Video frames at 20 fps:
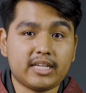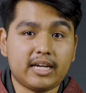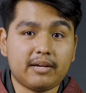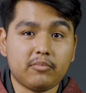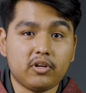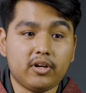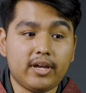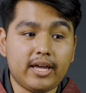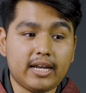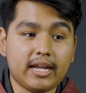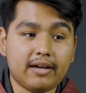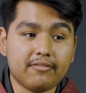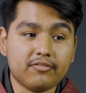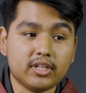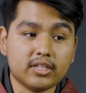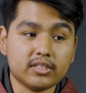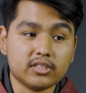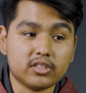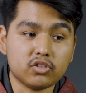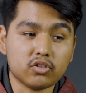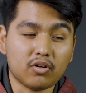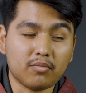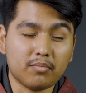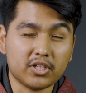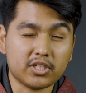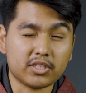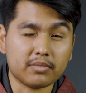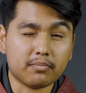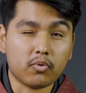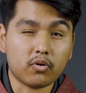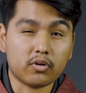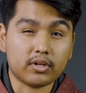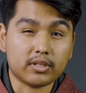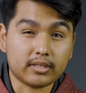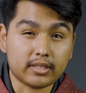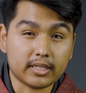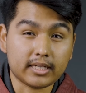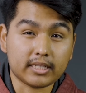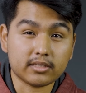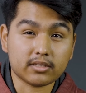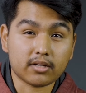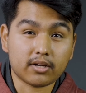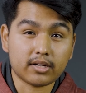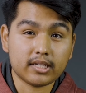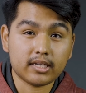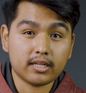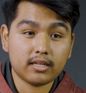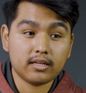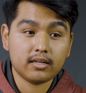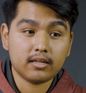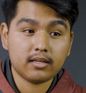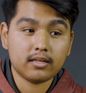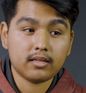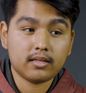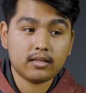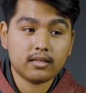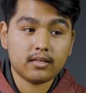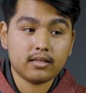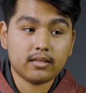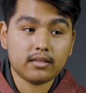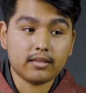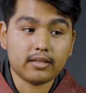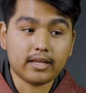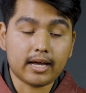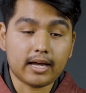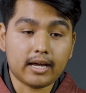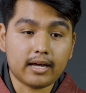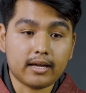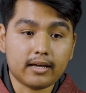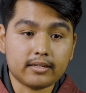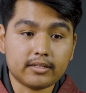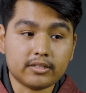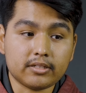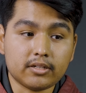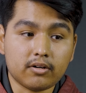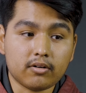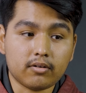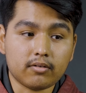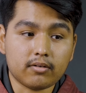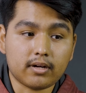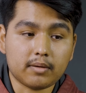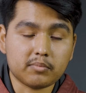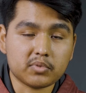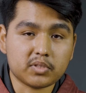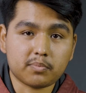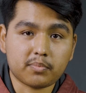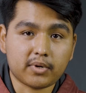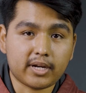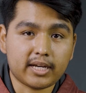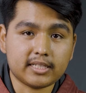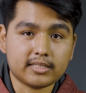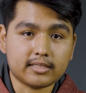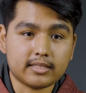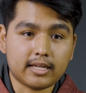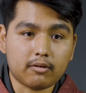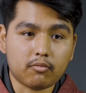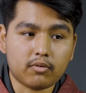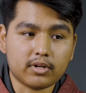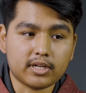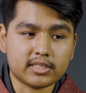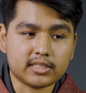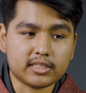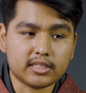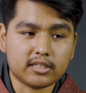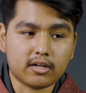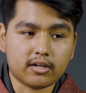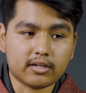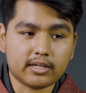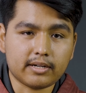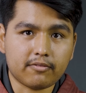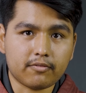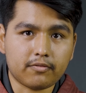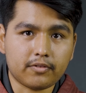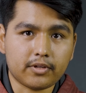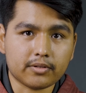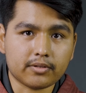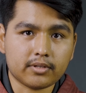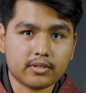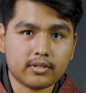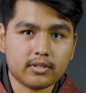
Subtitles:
camera, and I've done so much important things on it that, you know, I'm surprised that one SD card never failed.